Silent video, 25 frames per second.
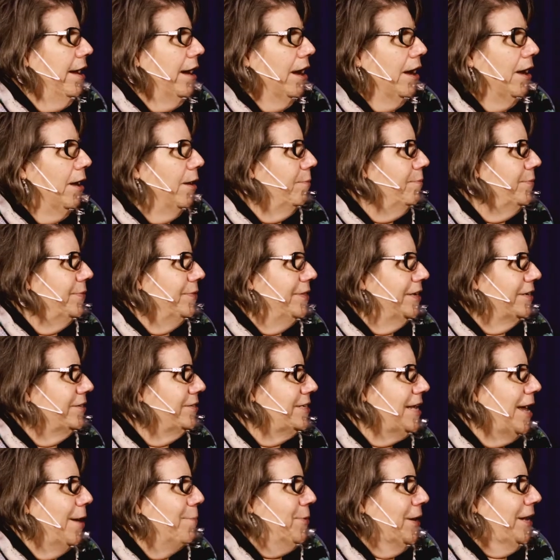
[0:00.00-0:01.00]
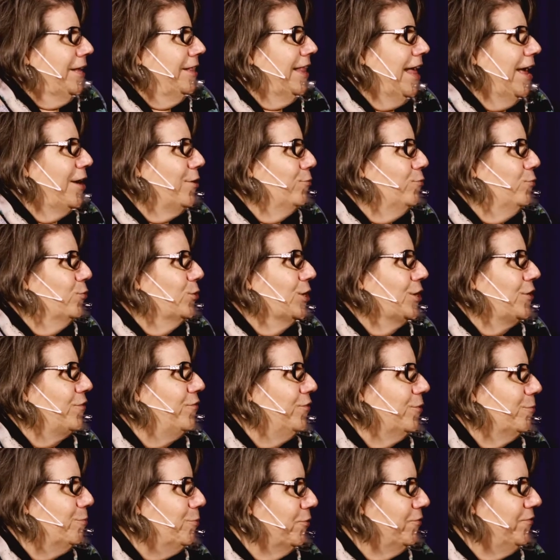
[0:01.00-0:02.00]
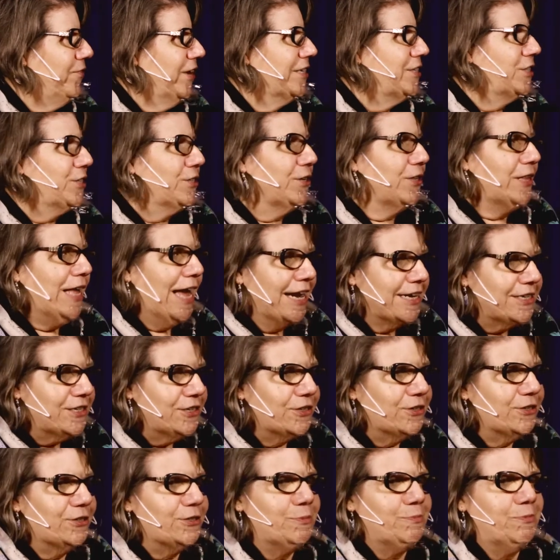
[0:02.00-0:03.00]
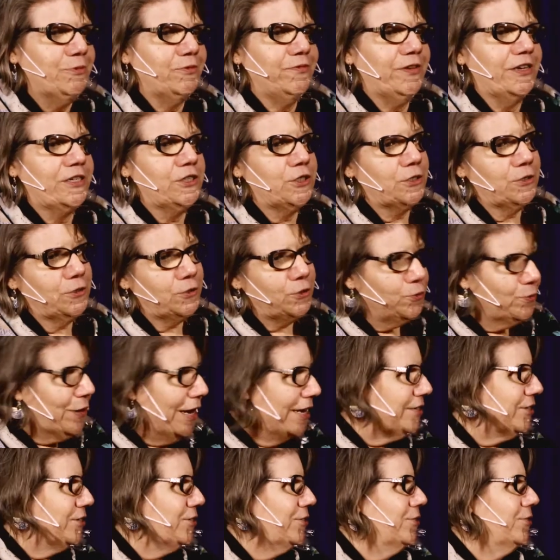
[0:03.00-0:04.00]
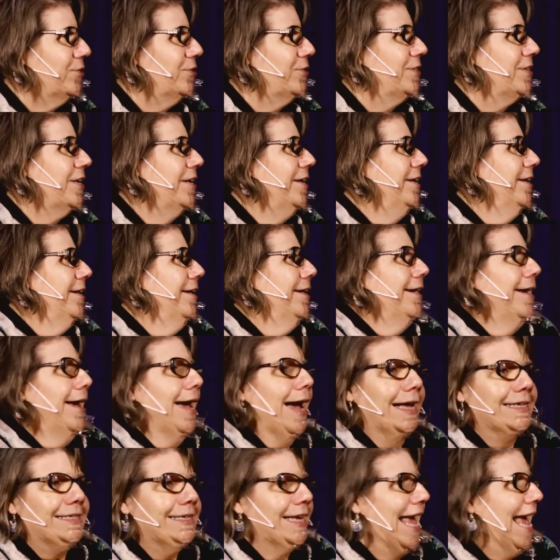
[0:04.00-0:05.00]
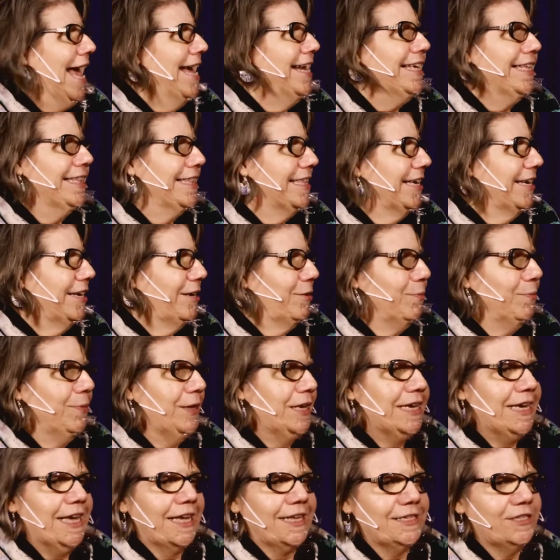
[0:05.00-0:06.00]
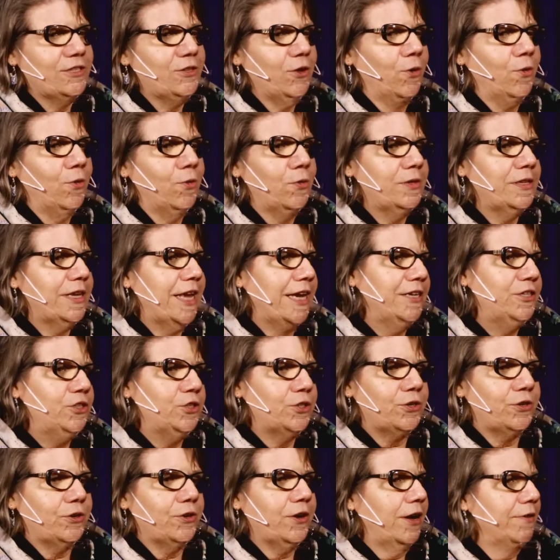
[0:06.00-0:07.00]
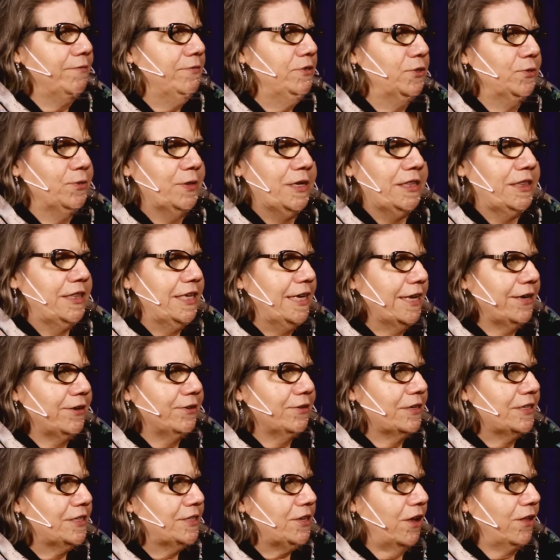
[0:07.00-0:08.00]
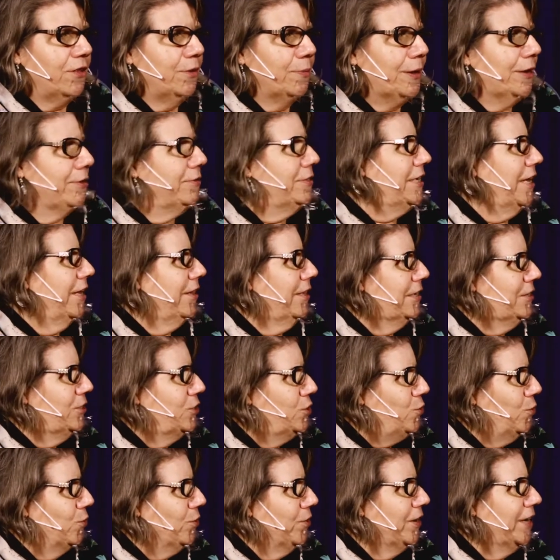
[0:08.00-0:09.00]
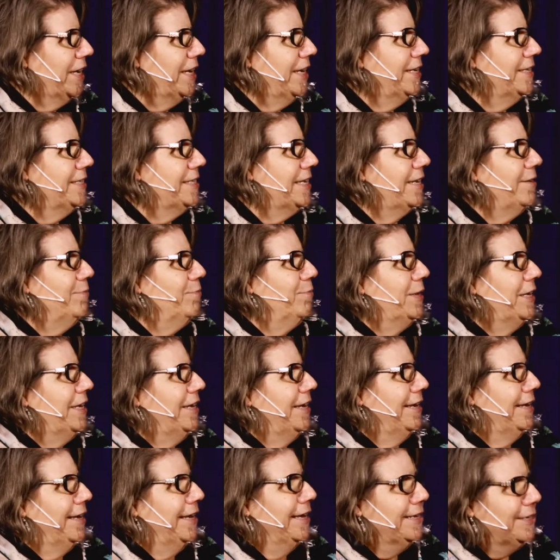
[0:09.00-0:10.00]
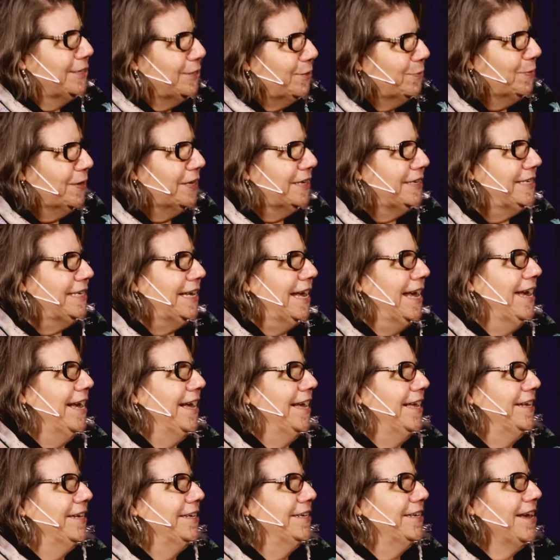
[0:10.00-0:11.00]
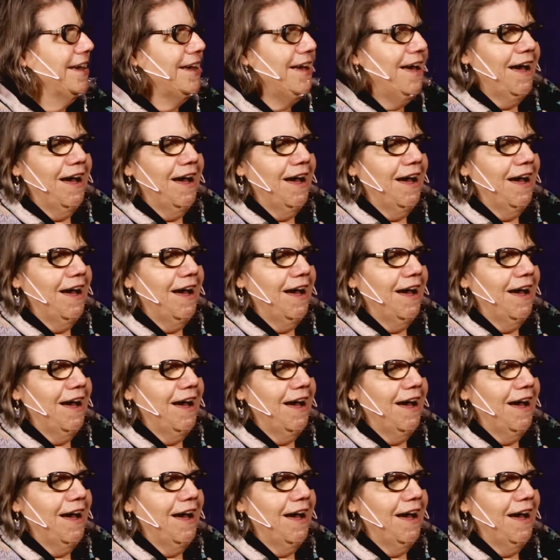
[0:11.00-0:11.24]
there's not been a lot of work for professional actors, professional directors, anything, because the whole nature of doing theater is all about telling stories and being intimate and